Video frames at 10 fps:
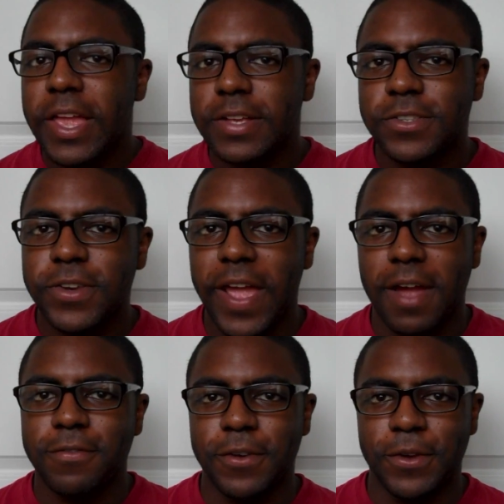Yesterday
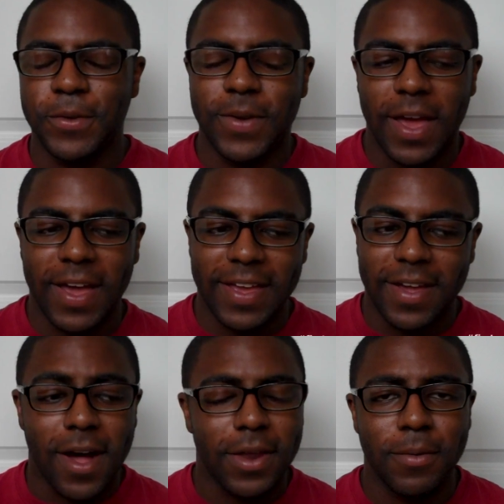afternoon, I
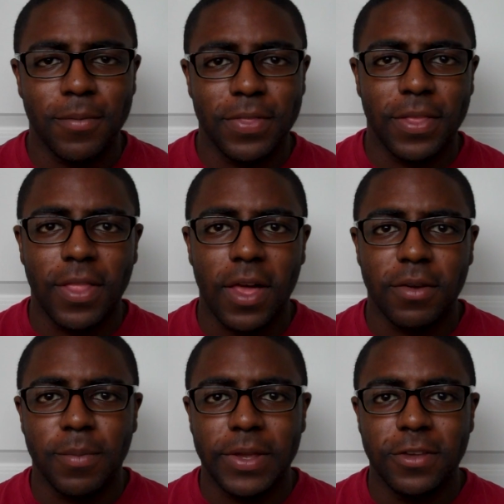caught up with a lot
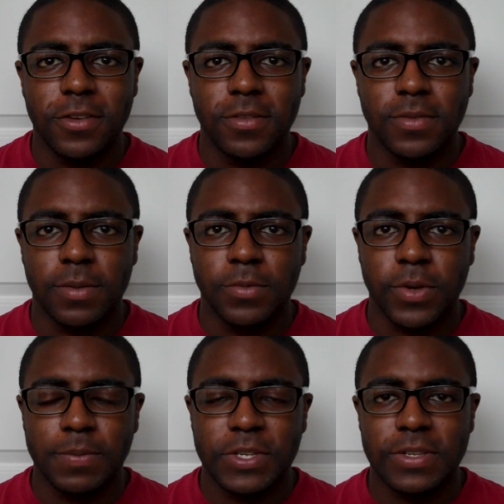of my YouTube
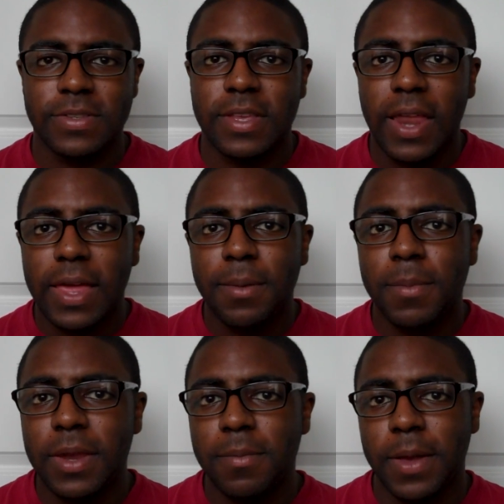subscriptions and had a
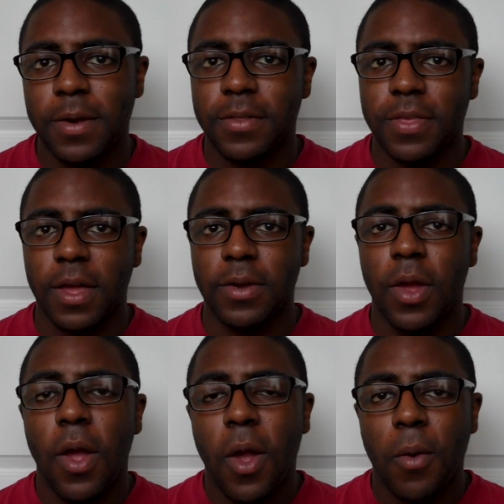mini marathon
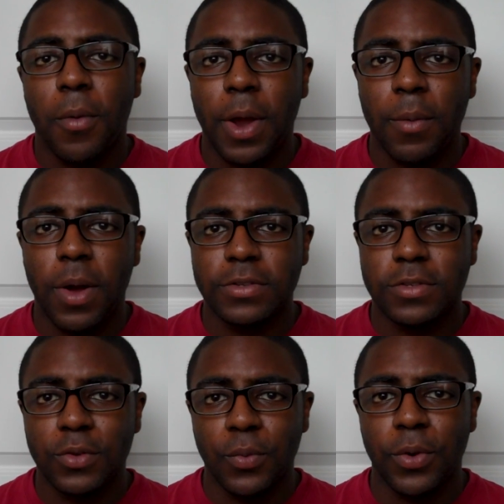where I
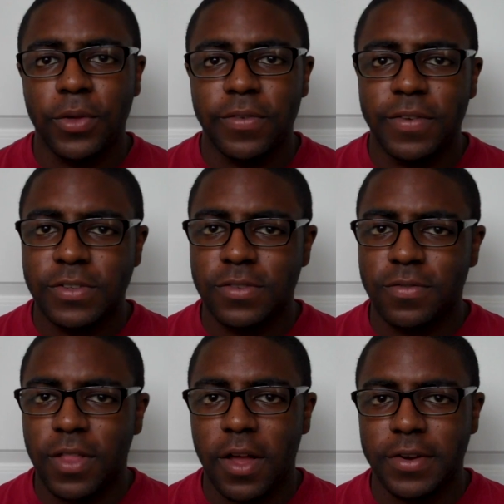watched the World Vision
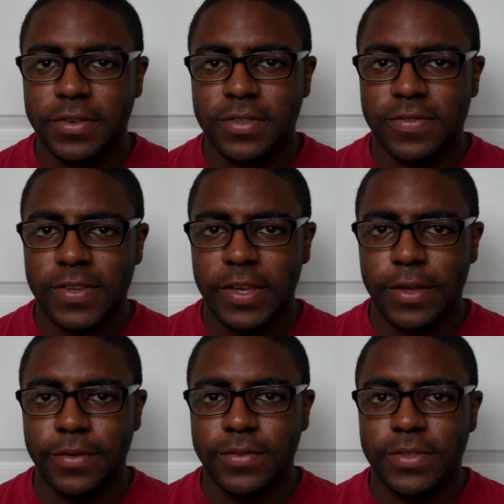Vloggers
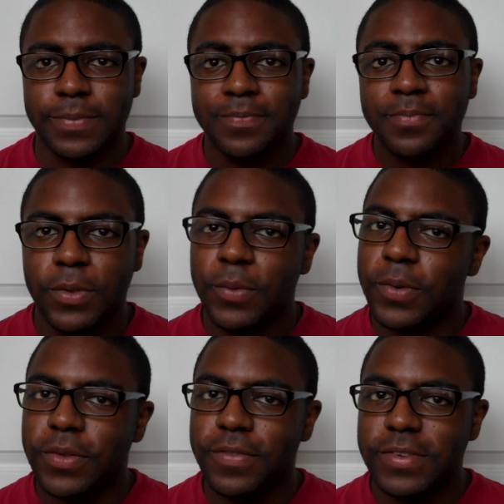videos. The
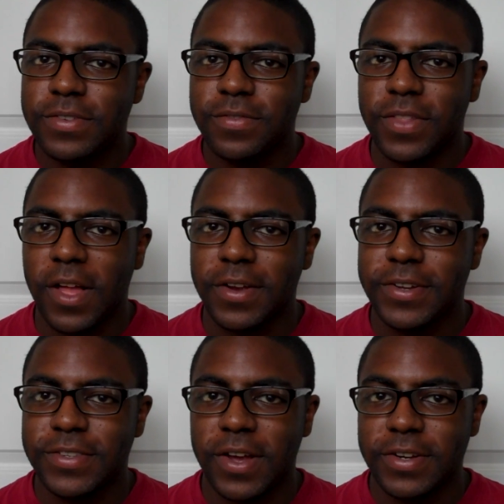World Vision
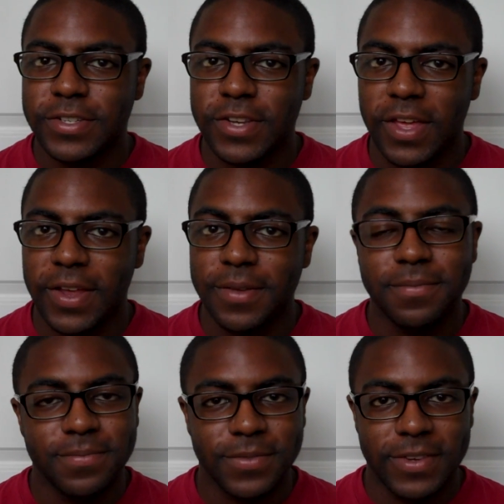Vloggers are Shauna,
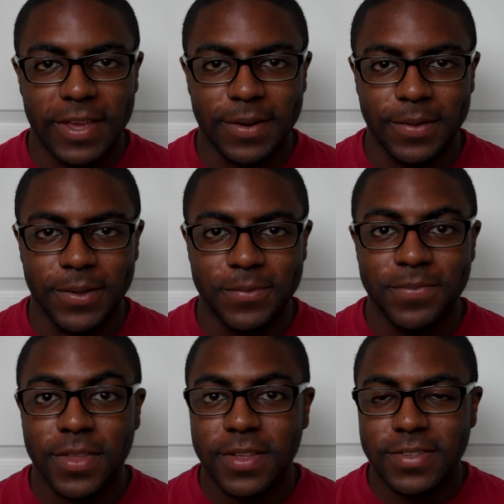Nanalu,
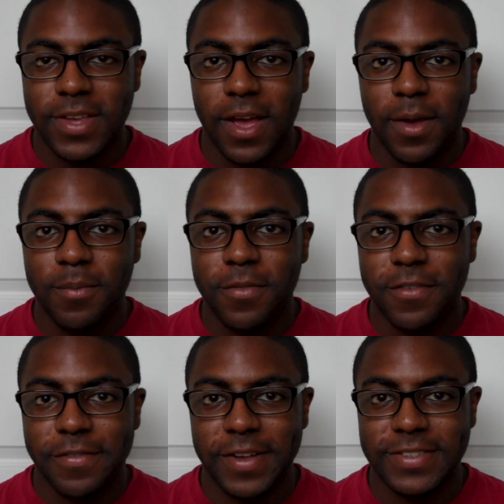Tom,
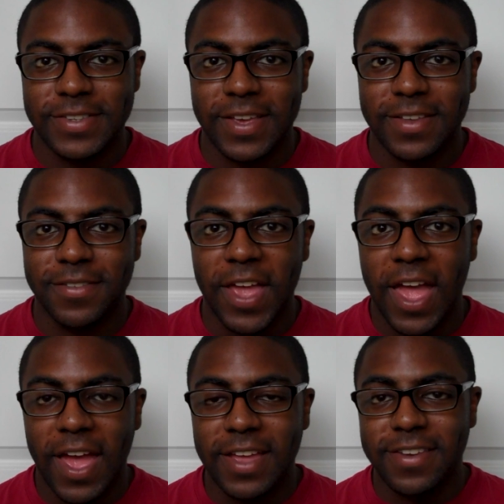Fresned,
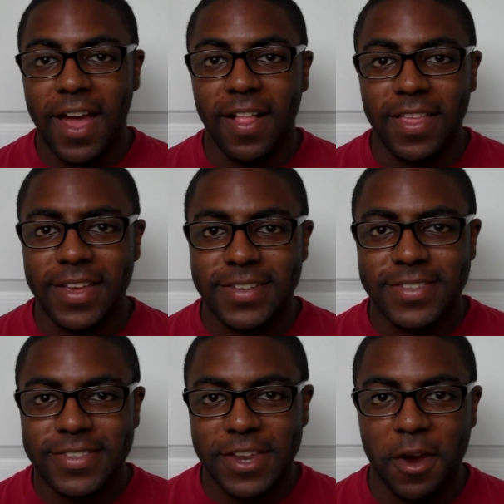and
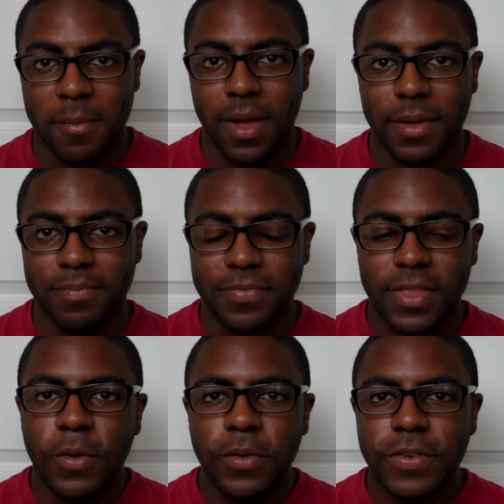Alex, Naramon.
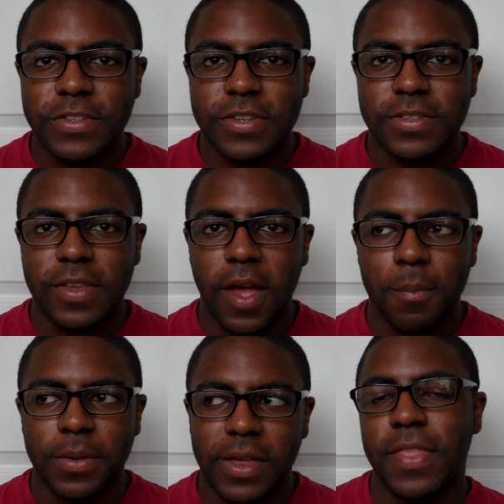World Vision is a
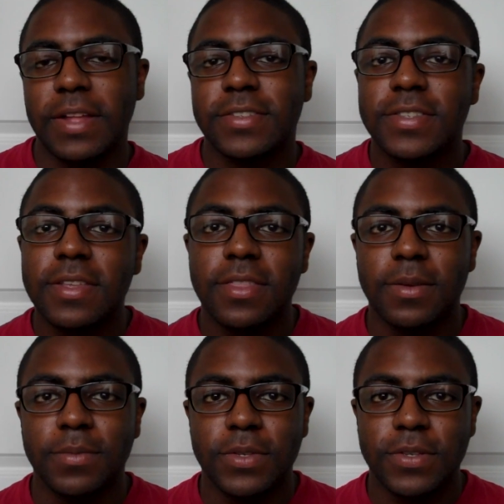company that sent
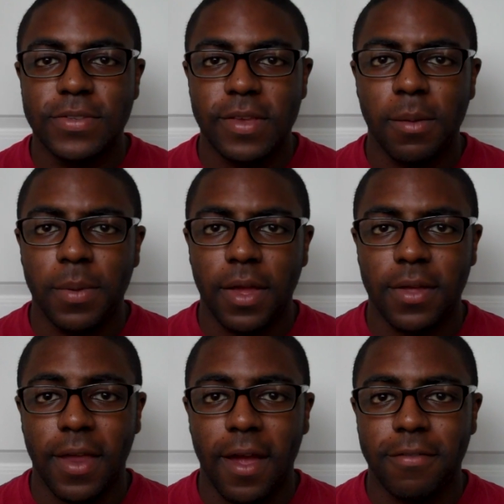them to Zambia
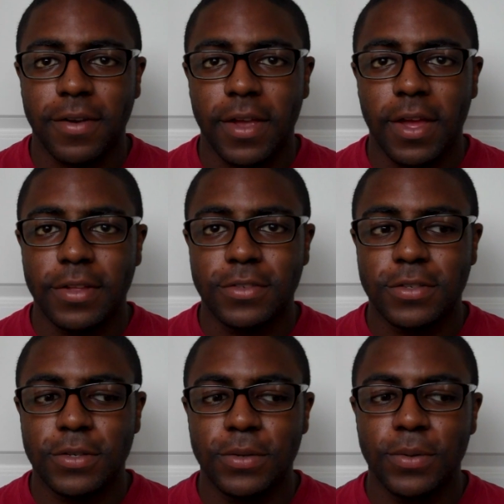and Africa
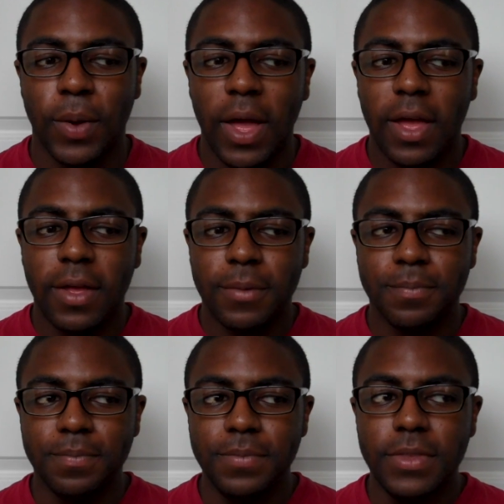to
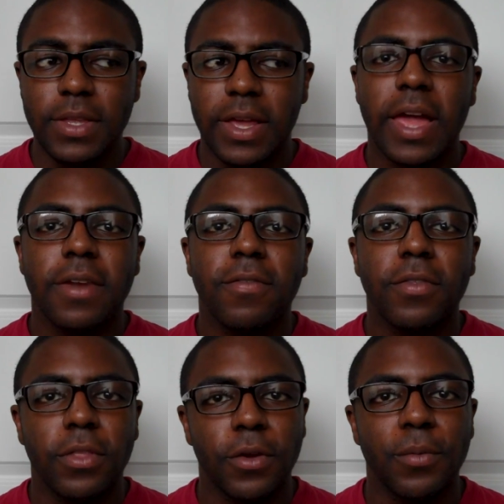kind
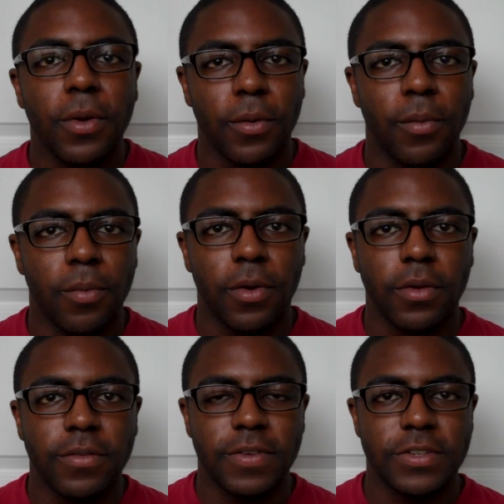of learn what
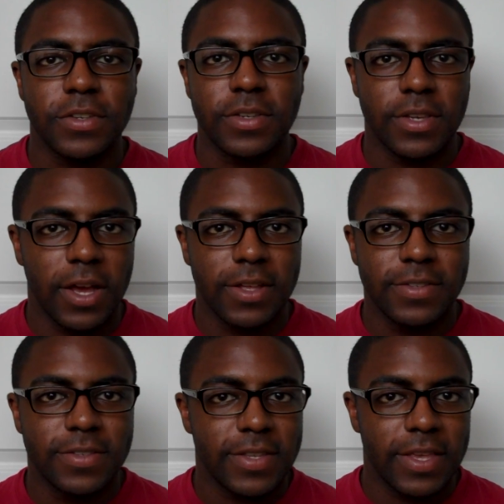World Vision
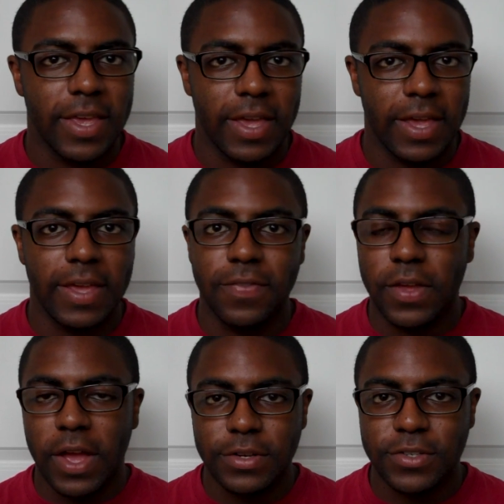does in
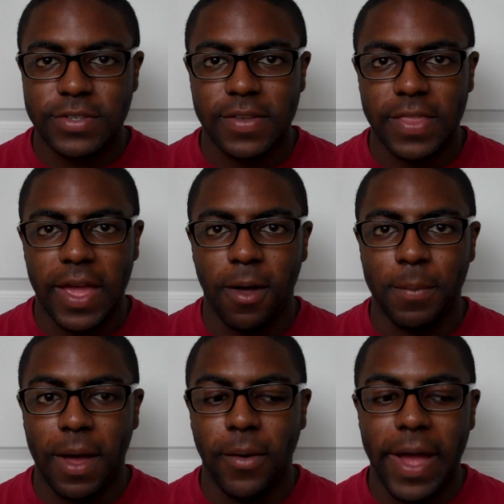the countries that they
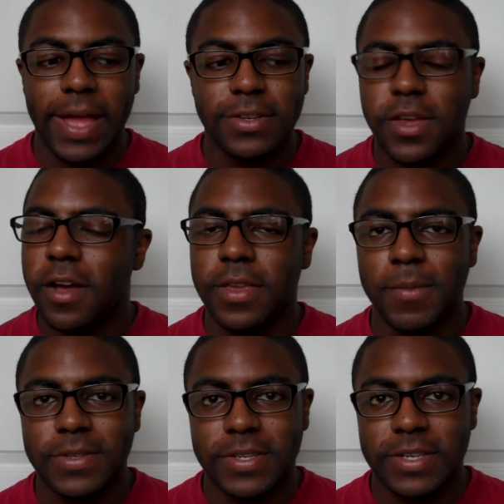help out and
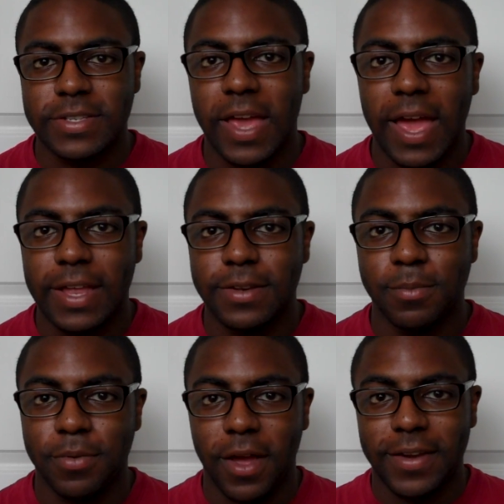document it
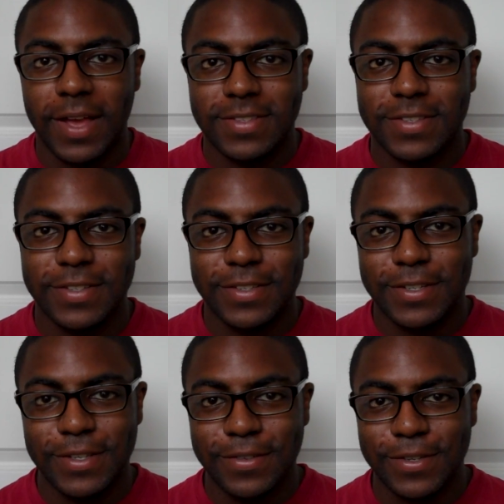and broadcast it
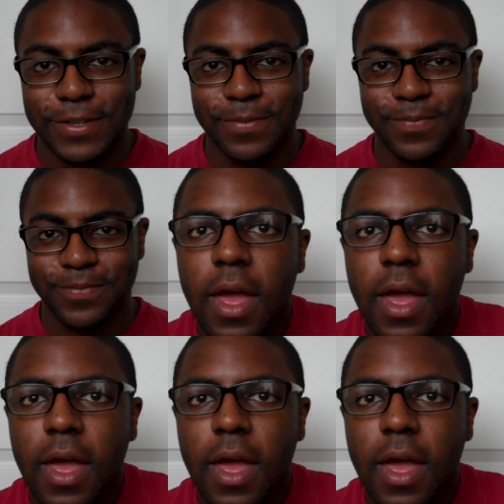to YouTube.